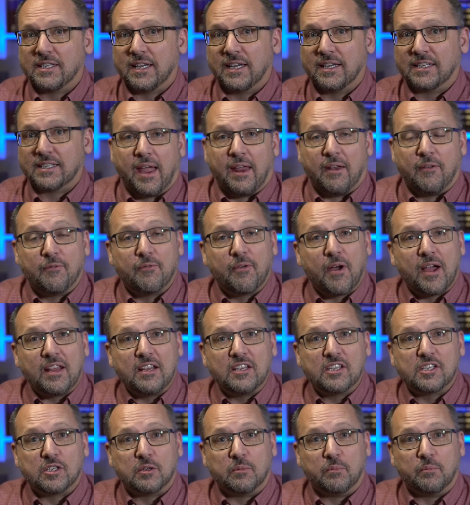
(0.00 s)
things and
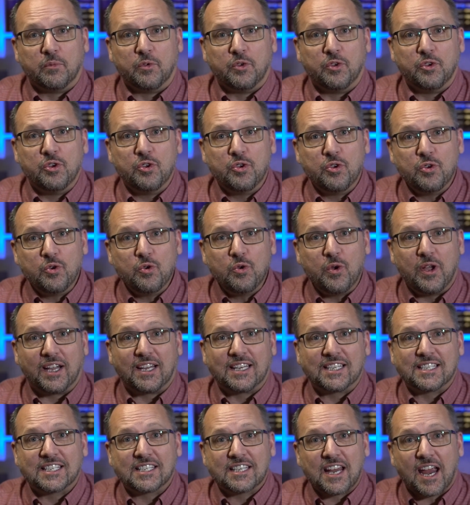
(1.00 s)
find some new
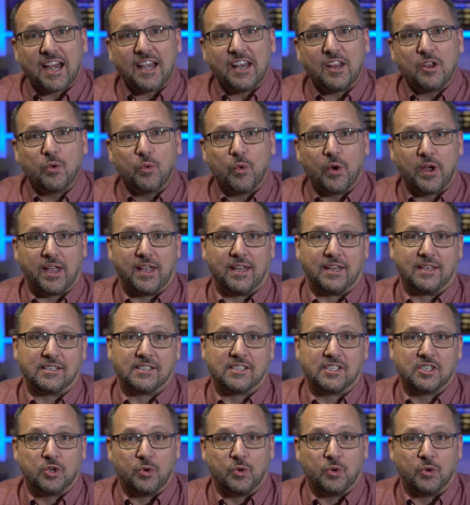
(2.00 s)
exciting ways